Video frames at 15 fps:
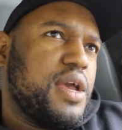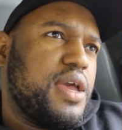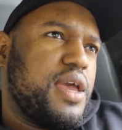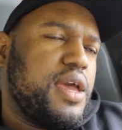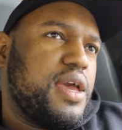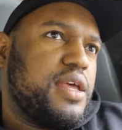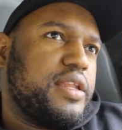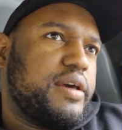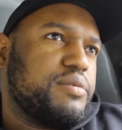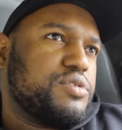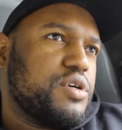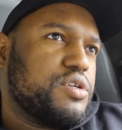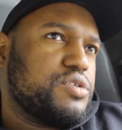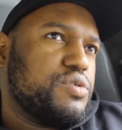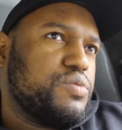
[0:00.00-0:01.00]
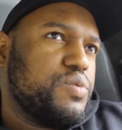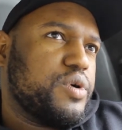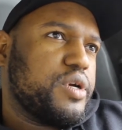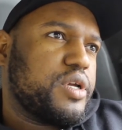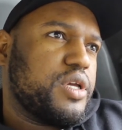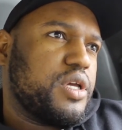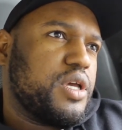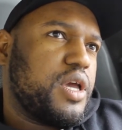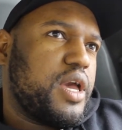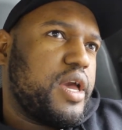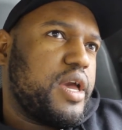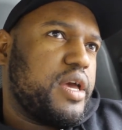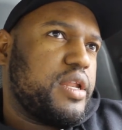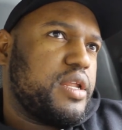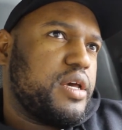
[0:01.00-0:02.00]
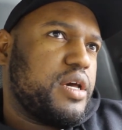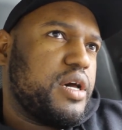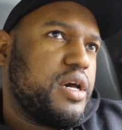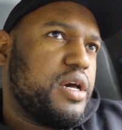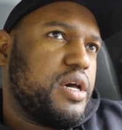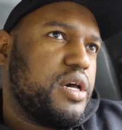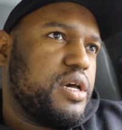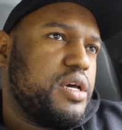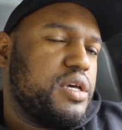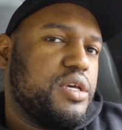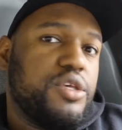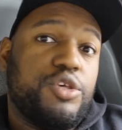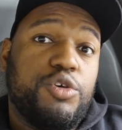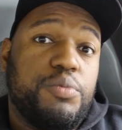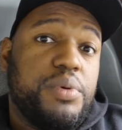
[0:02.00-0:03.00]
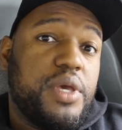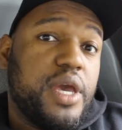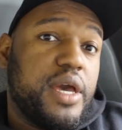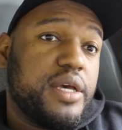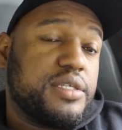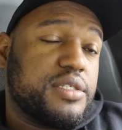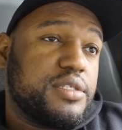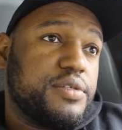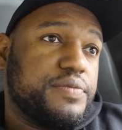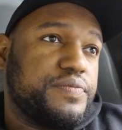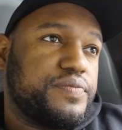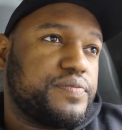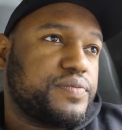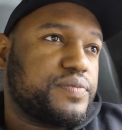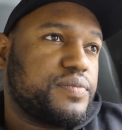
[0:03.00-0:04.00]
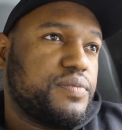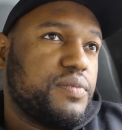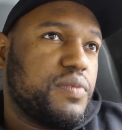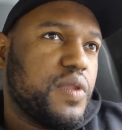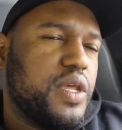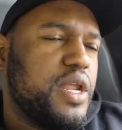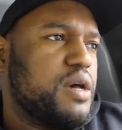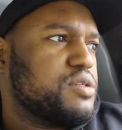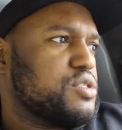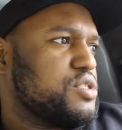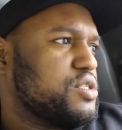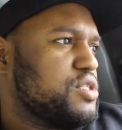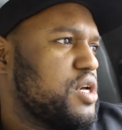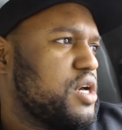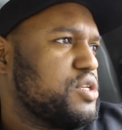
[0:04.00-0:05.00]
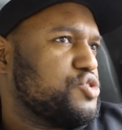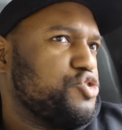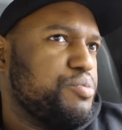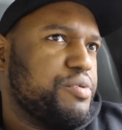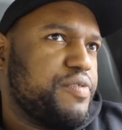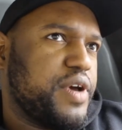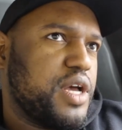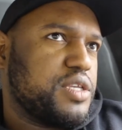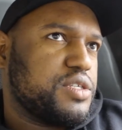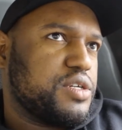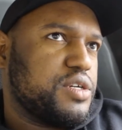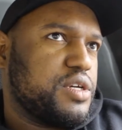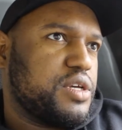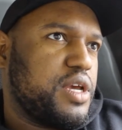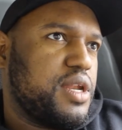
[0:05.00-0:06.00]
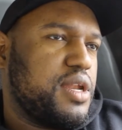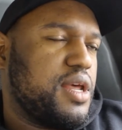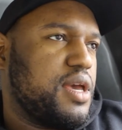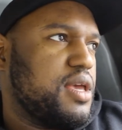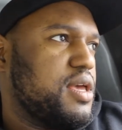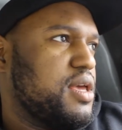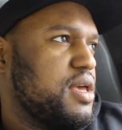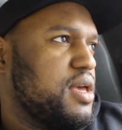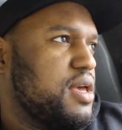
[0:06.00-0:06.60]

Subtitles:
And I was also working at UPS. And I was a supervisor at night.